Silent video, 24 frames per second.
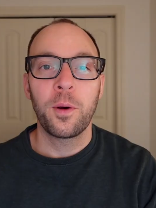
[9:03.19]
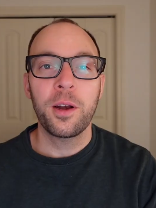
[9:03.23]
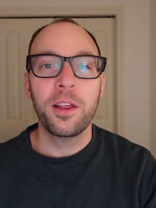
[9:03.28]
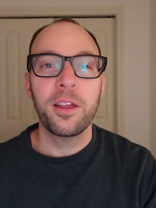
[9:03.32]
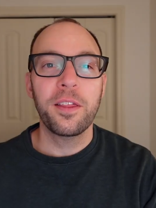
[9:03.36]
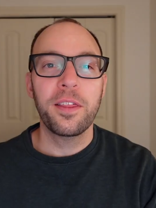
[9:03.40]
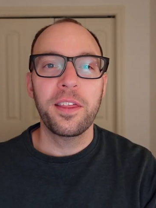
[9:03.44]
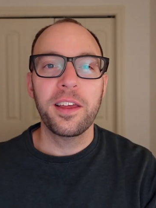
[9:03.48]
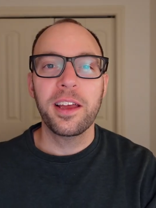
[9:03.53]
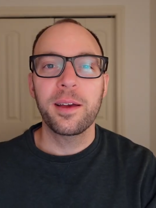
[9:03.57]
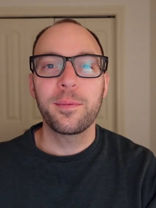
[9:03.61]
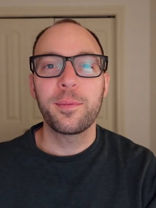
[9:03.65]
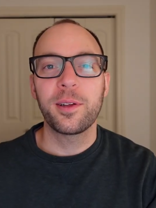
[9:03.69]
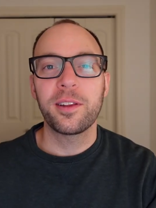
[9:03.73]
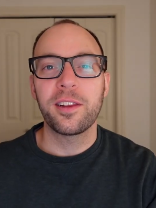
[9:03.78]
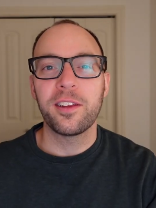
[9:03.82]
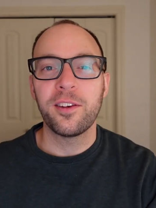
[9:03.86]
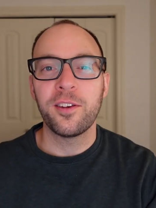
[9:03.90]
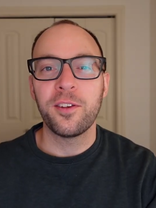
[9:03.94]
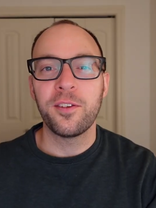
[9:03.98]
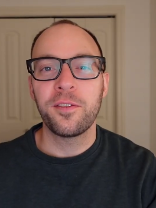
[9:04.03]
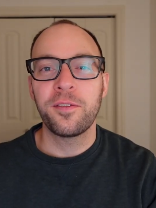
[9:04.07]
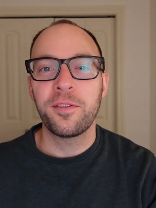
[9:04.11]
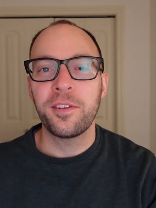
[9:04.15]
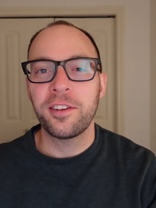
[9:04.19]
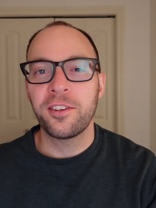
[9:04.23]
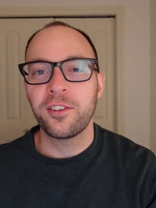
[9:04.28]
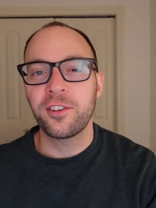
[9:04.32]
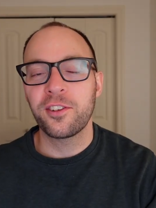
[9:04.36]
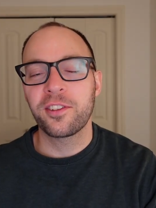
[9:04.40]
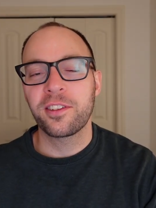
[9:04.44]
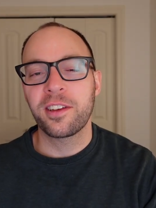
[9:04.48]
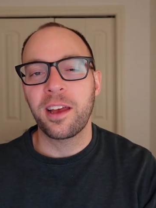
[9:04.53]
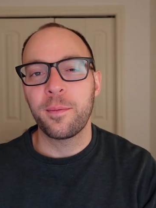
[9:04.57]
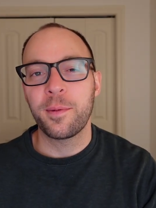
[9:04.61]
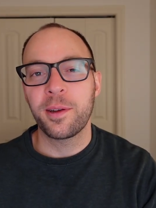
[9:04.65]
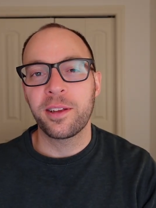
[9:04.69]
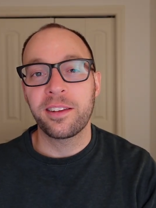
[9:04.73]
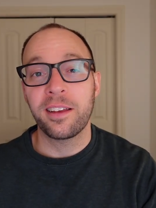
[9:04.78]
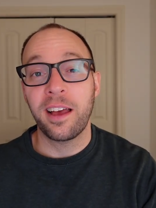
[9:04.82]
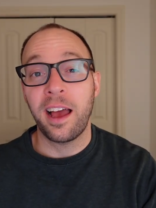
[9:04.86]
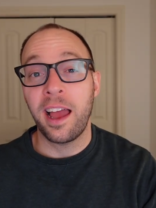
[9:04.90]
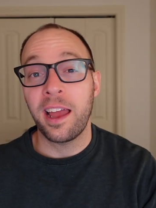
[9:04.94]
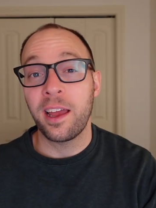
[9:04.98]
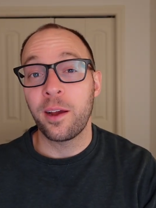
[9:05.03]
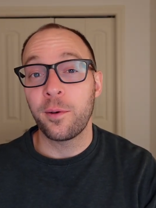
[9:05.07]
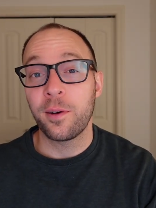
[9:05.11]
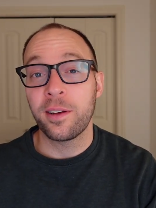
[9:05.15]
What do you think about the new features coming to
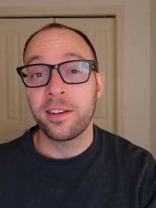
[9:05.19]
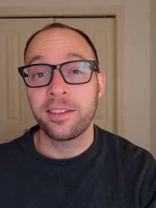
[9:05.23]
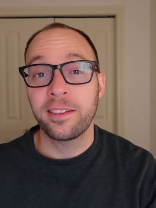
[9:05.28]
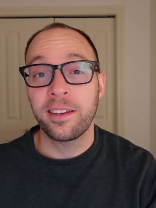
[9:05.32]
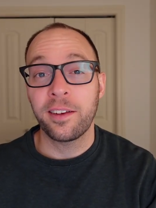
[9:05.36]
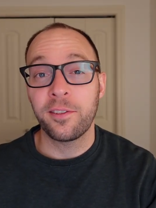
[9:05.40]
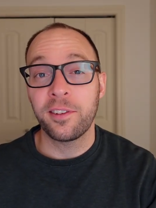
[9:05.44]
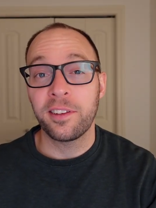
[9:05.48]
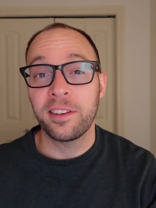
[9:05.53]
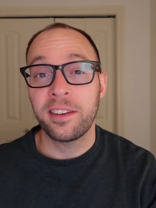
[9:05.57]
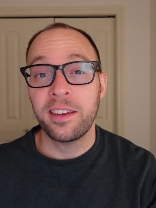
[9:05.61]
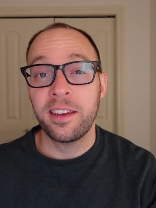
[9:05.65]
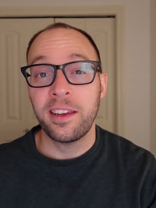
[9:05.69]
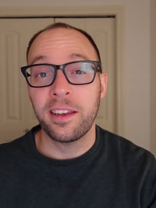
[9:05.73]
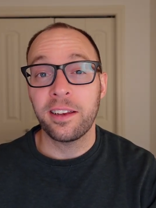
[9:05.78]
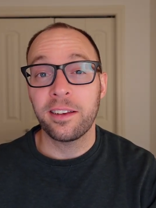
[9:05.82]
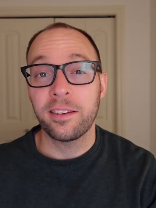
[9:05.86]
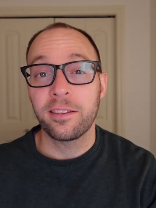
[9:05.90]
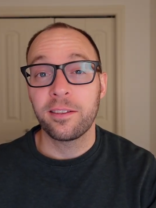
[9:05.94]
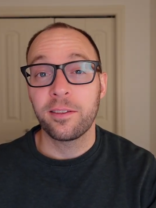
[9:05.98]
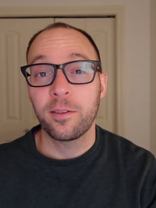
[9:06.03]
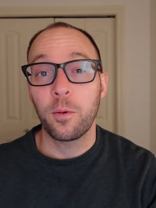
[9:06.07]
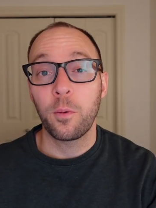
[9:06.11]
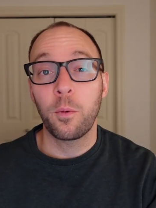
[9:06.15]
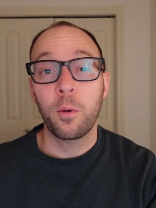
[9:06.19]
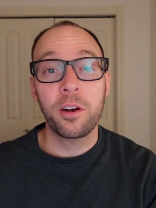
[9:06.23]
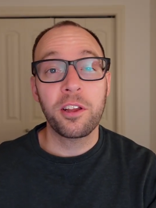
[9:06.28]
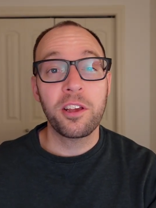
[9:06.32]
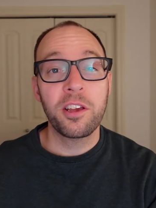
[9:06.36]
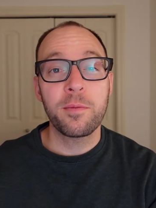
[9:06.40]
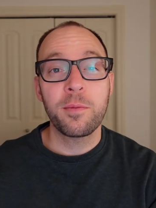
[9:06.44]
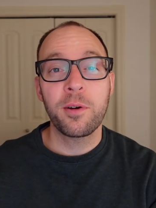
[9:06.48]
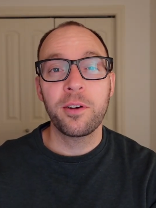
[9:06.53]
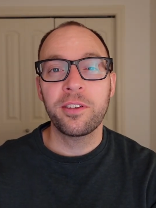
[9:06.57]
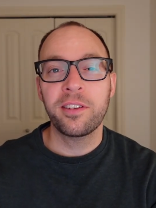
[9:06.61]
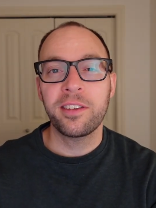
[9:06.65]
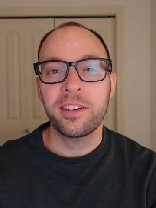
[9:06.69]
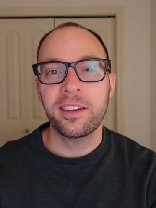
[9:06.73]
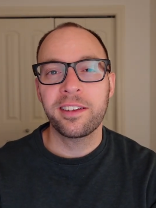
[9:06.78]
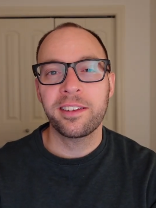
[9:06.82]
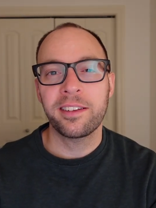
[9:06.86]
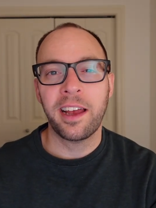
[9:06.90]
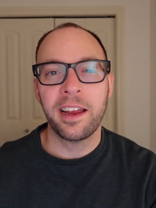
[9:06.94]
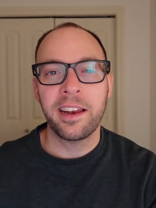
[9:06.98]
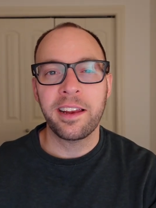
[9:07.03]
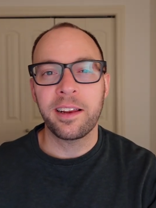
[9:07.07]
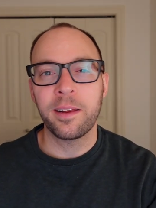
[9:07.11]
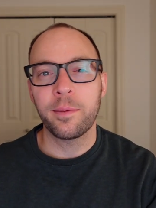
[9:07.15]
iOS 17? What are you most
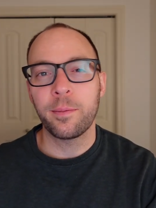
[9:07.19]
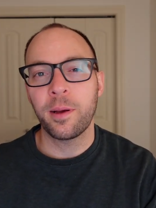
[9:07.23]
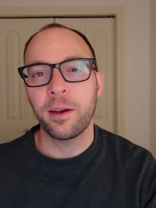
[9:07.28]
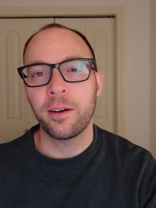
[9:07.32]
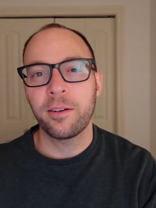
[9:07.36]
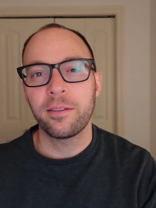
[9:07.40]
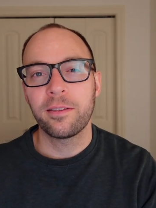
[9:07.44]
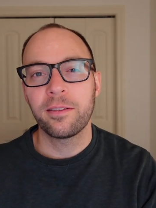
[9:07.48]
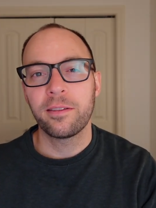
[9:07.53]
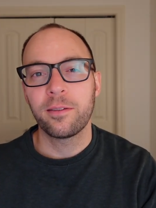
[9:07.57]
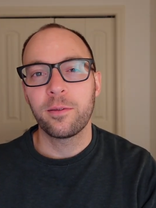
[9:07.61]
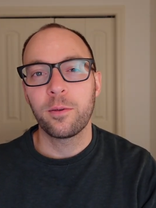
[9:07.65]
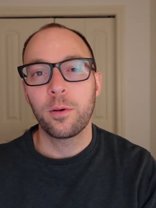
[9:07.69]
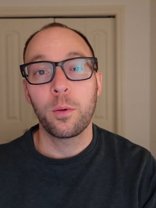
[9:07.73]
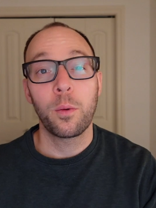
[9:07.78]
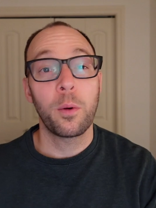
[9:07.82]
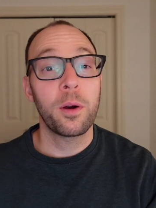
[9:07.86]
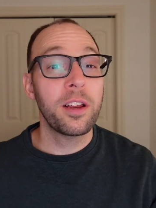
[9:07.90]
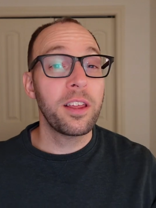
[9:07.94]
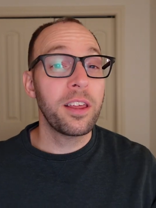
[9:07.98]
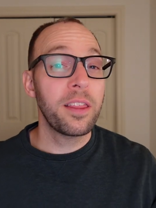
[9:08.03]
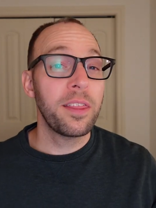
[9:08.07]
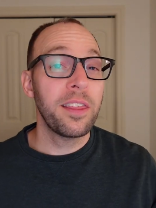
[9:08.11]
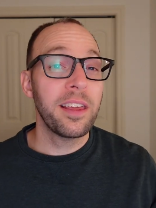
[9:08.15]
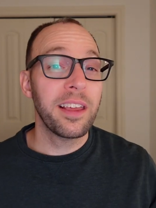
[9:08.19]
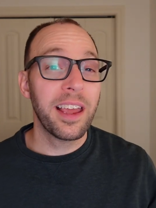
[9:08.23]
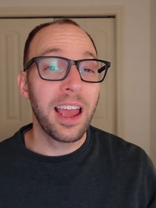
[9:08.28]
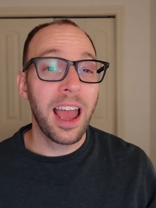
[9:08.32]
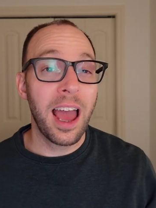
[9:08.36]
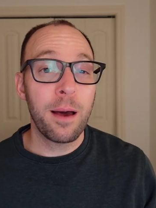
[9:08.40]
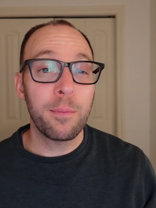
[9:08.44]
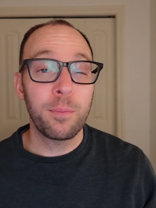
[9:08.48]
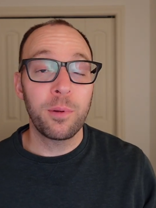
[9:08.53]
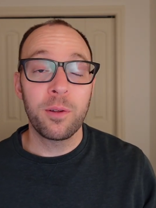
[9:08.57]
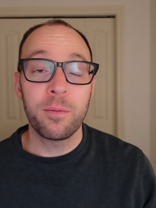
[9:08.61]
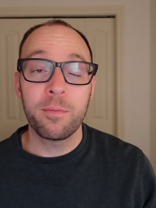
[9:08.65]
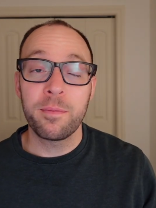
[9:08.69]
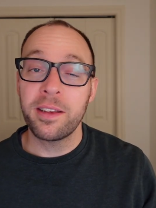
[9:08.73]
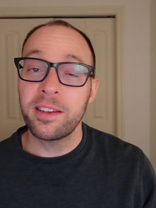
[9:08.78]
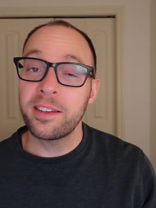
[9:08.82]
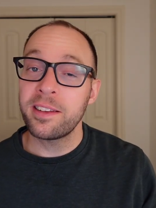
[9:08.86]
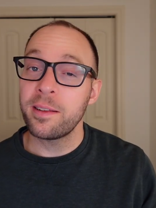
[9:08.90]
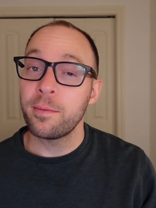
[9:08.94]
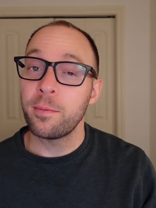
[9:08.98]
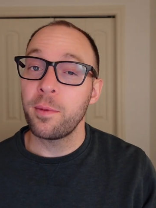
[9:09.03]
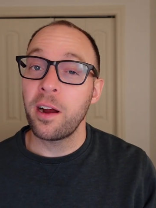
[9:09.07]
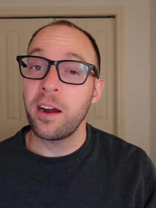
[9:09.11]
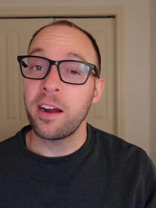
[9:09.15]
excited about? Where do you think Apple
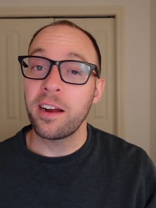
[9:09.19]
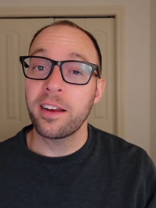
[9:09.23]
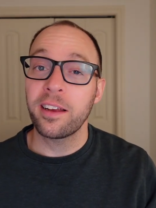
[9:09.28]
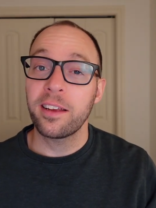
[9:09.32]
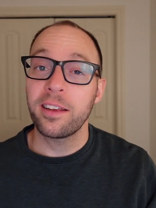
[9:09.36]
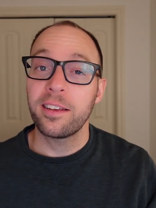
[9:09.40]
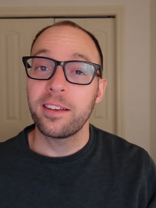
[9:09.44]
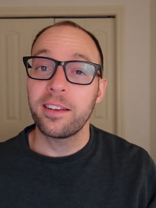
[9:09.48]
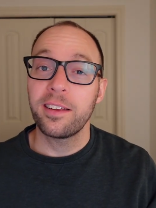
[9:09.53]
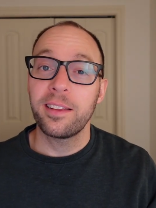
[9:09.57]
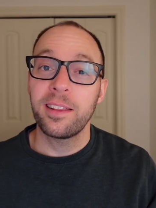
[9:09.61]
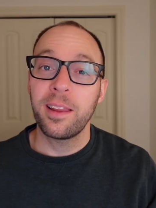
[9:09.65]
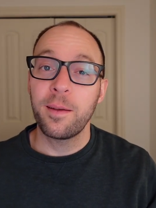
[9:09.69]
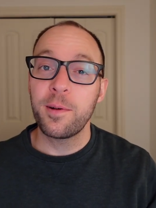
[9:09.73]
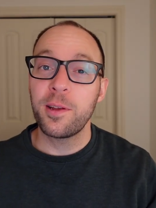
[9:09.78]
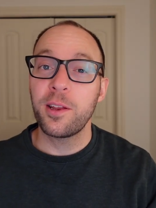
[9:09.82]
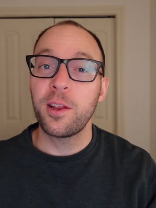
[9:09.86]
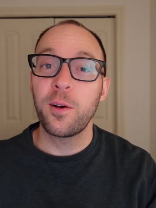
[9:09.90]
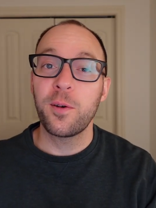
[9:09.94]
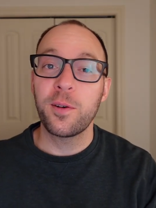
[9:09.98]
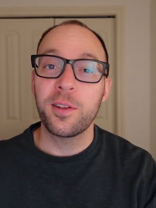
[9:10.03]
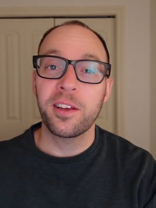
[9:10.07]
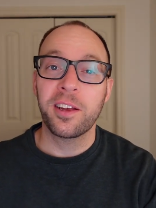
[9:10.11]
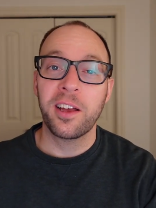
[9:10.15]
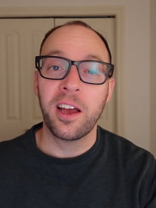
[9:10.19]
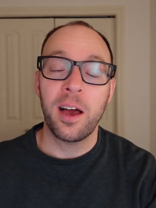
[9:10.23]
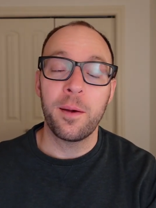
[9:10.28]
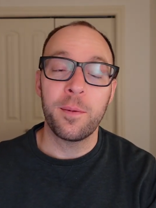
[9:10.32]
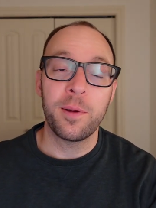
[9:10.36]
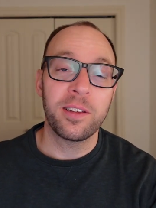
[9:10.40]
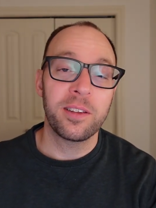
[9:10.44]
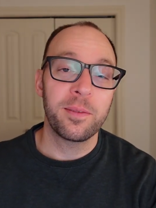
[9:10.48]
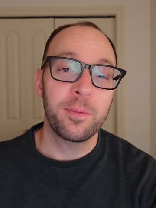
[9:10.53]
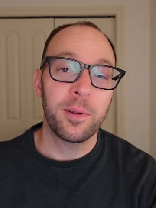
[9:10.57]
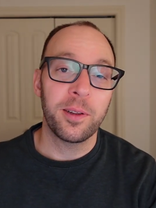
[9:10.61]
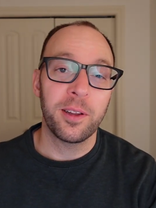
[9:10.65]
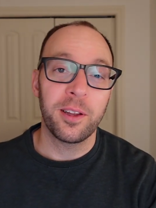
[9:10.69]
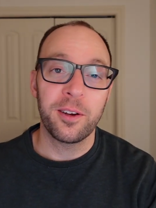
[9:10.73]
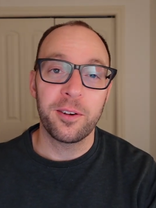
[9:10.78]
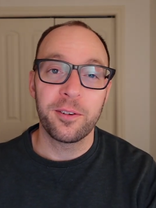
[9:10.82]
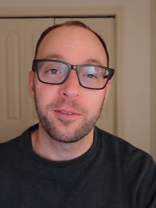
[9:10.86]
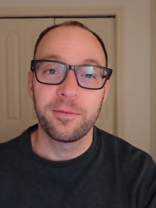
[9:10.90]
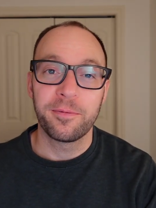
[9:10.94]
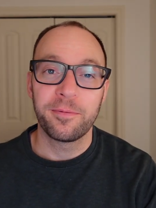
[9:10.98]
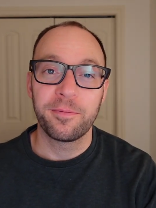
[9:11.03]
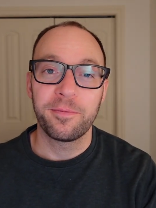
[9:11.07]
missed the mark? Let me know in the comments below.